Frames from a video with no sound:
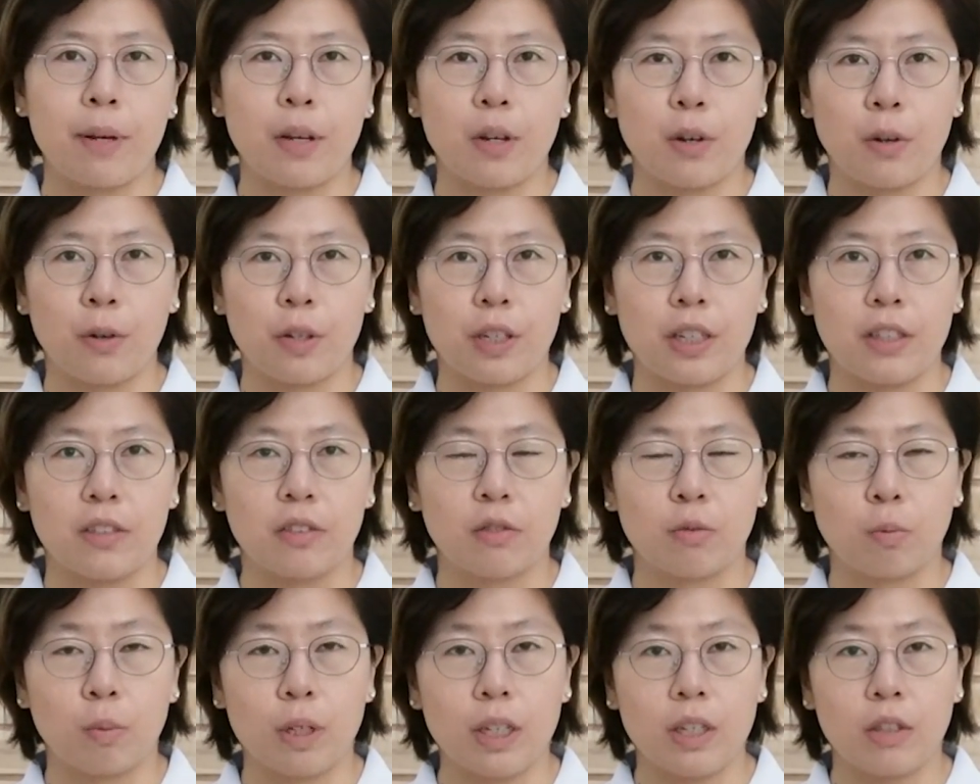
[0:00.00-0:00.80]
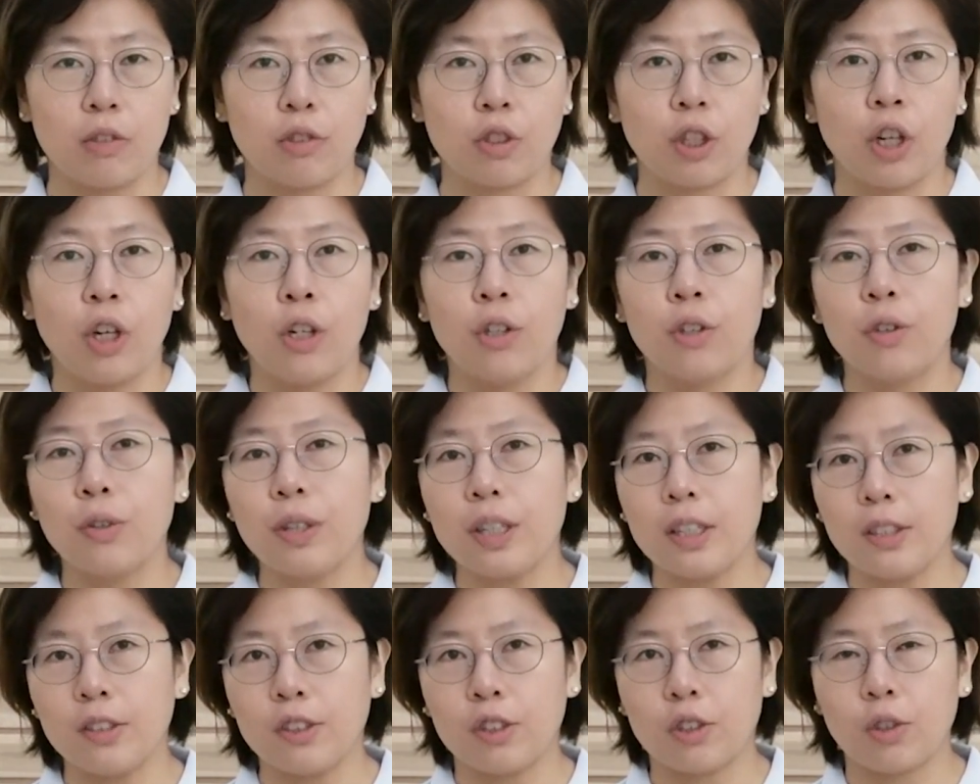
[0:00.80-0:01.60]
PoE switch to
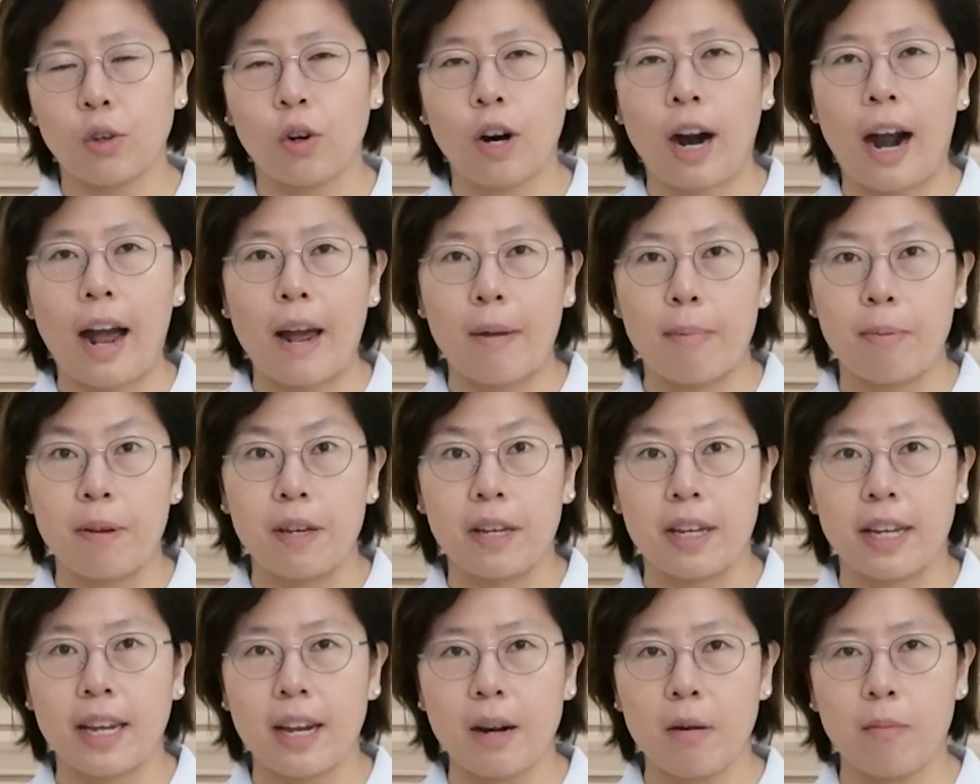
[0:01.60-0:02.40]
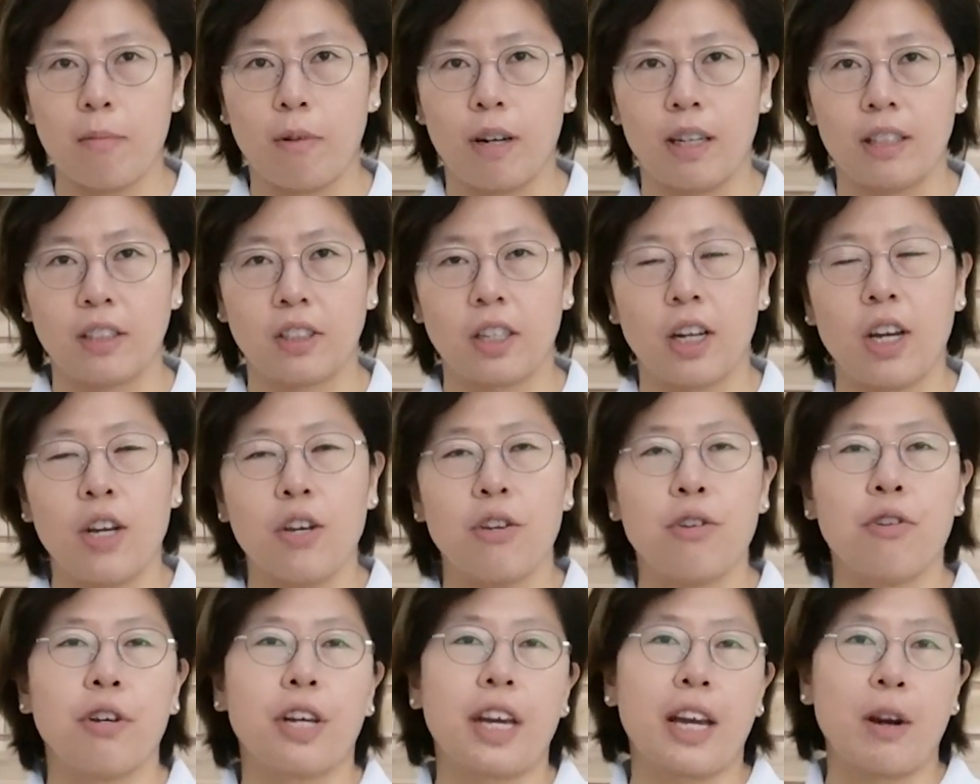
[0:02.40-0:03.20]
install IP cameras,
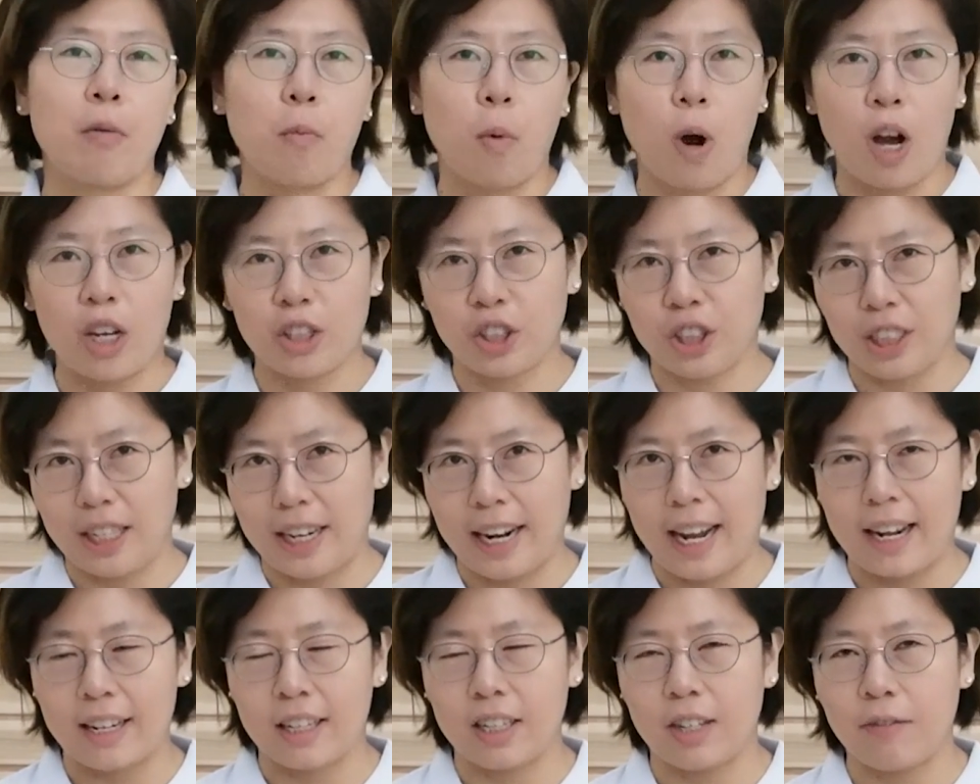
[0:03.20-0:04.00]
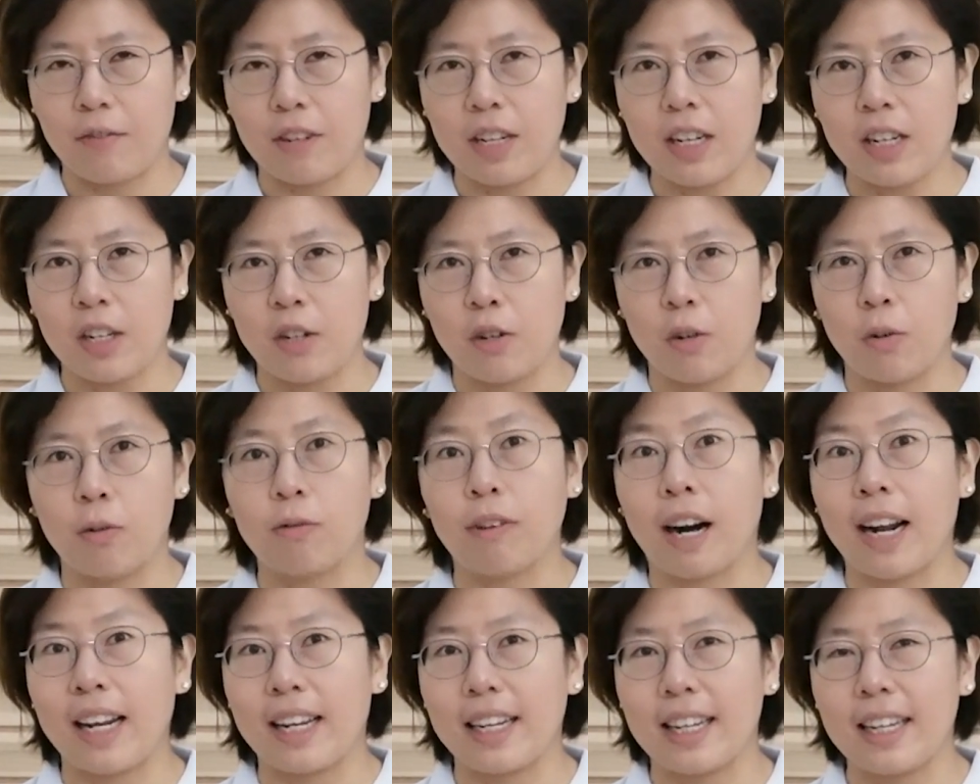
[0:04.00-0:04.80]
you can watch another video
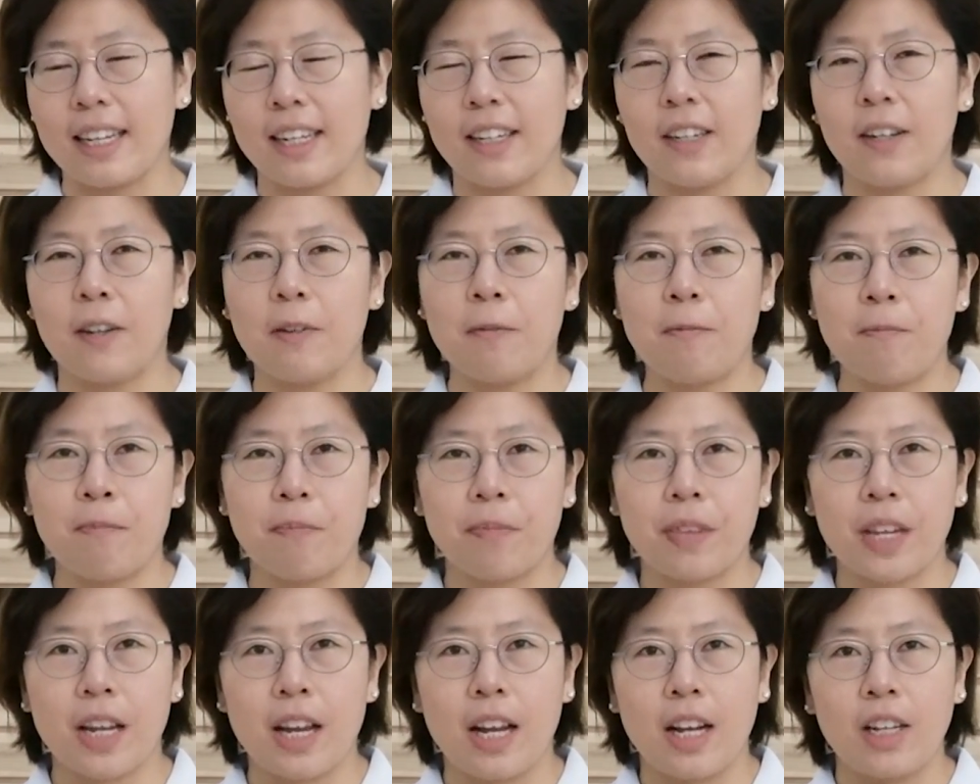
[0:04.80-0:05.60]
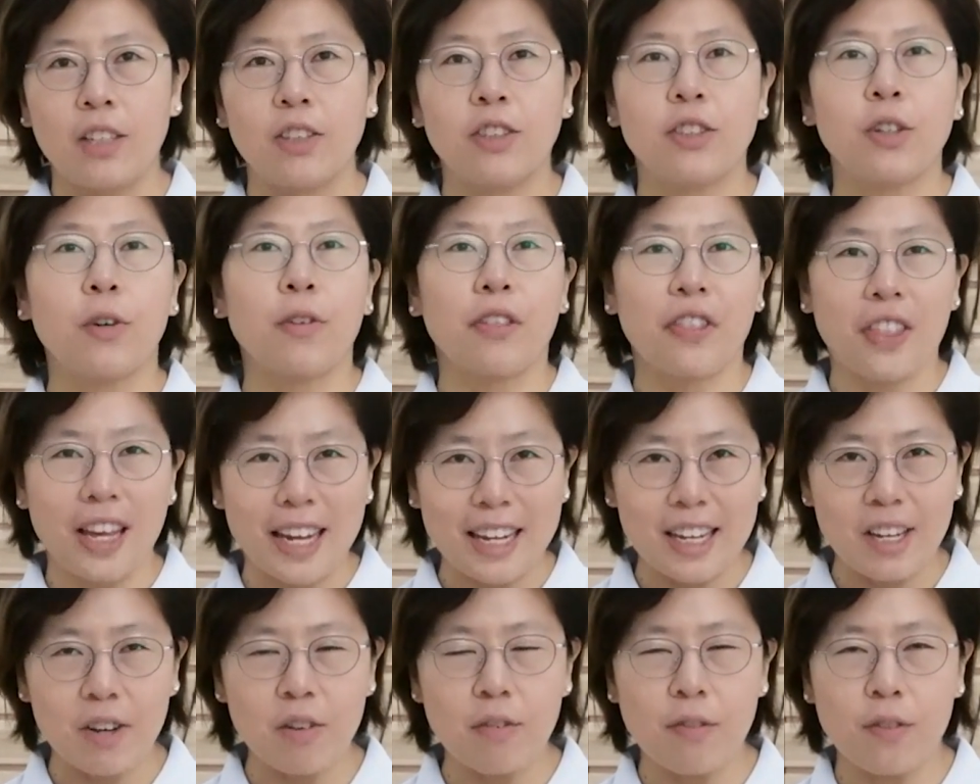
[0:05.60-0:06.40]
right here. So
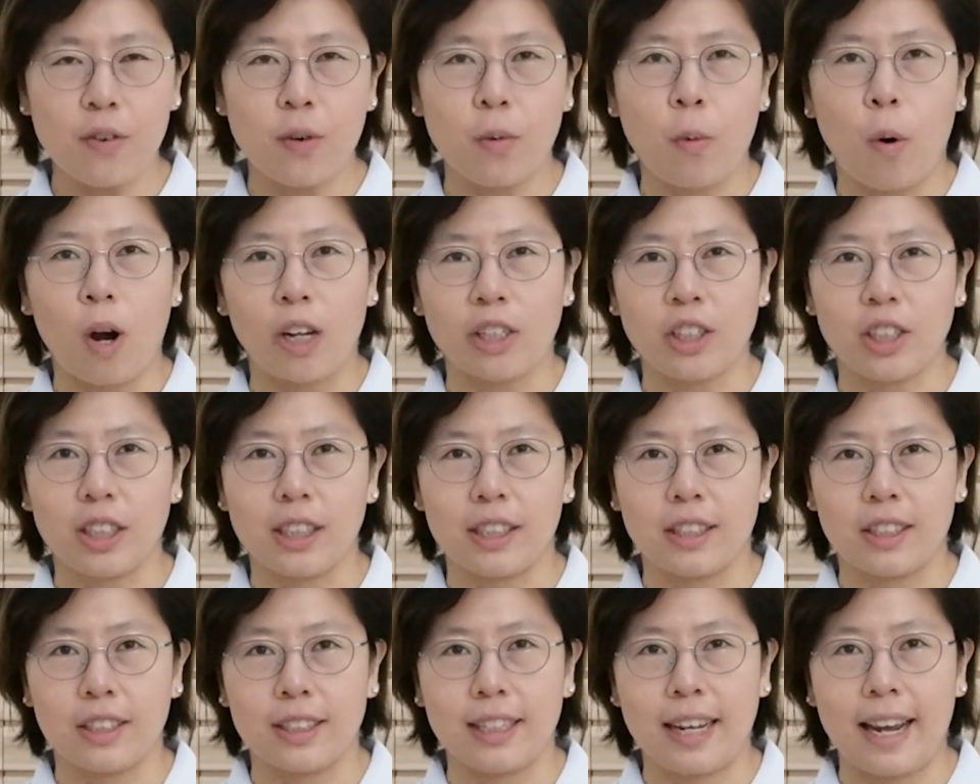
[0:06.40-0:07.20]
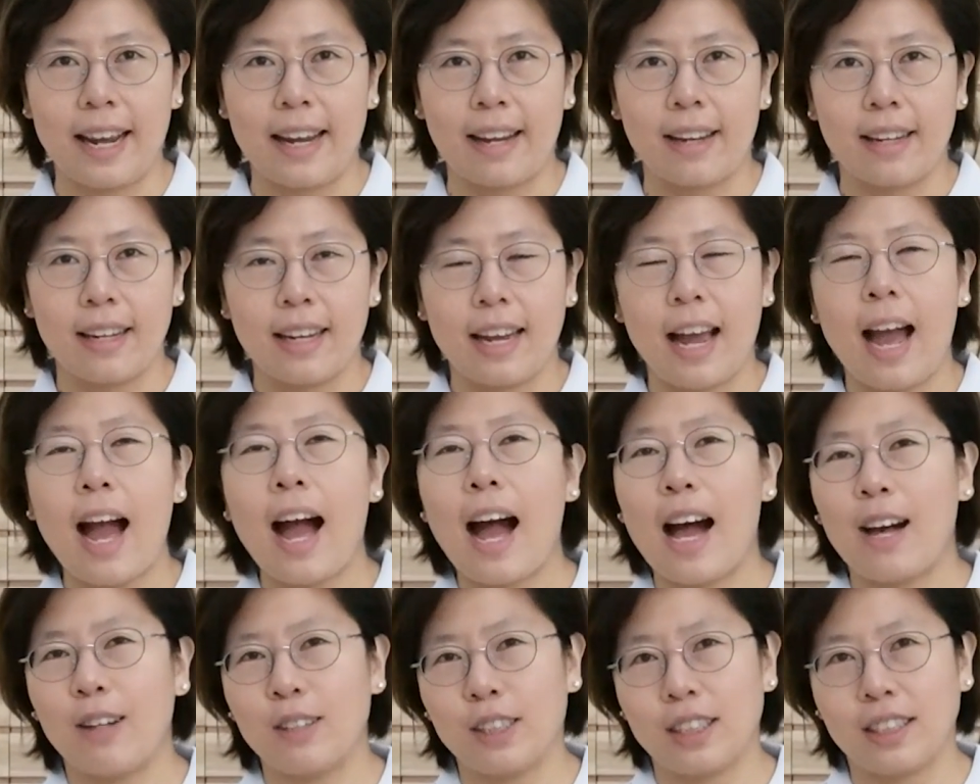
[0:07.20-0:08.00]
thank you for watching today.
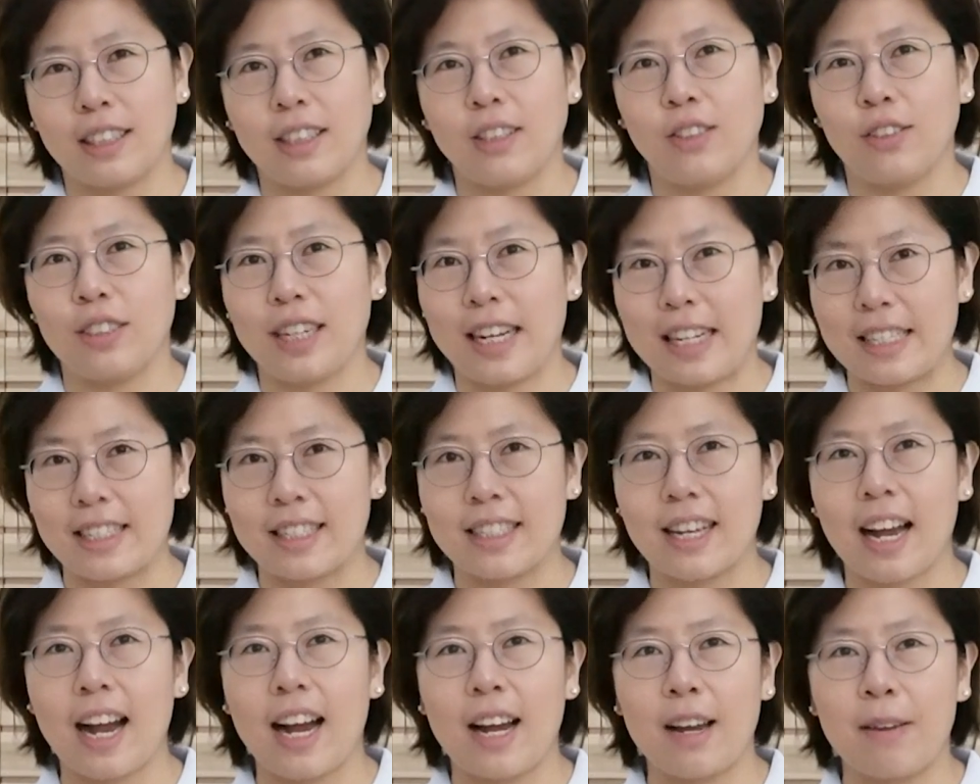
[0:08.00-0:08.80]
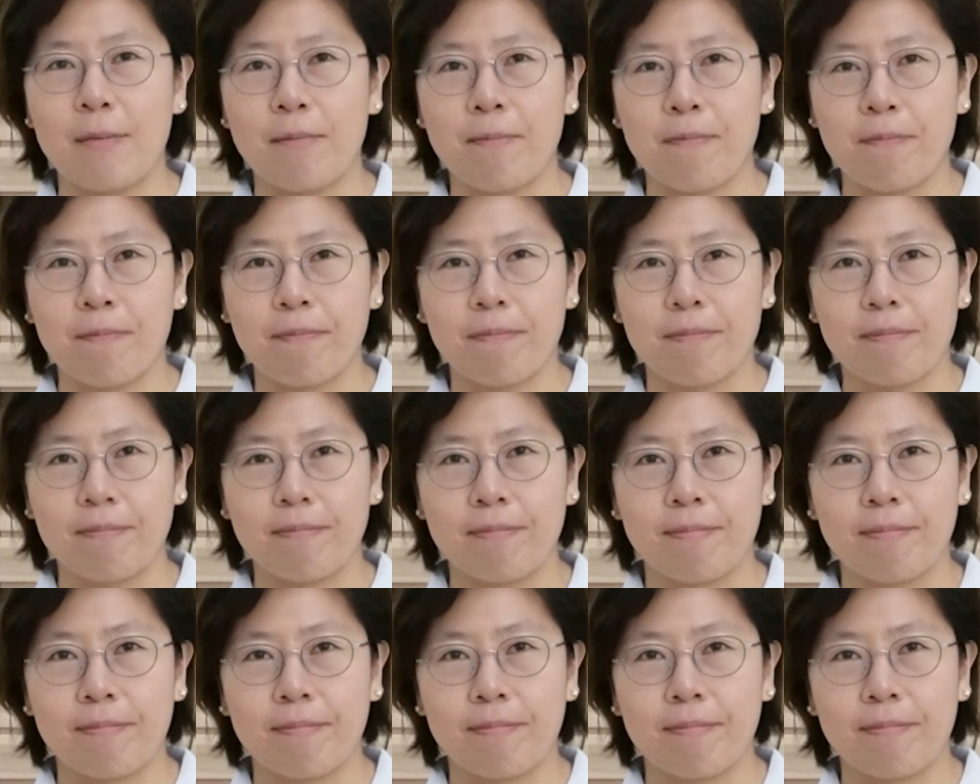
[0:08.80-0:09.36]
I'll see you next time.